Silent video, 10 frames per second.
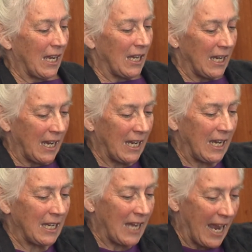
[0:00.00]

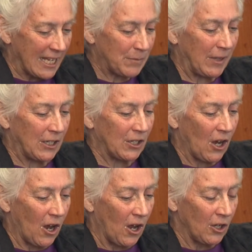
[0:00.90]
It has been
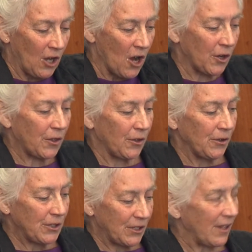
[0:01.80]
long
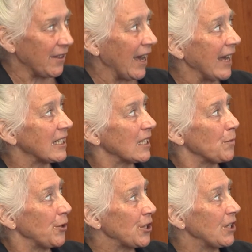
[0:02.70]
thought that the
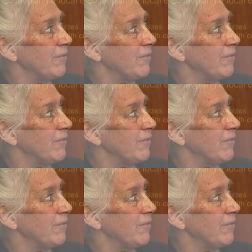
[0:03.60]
Persian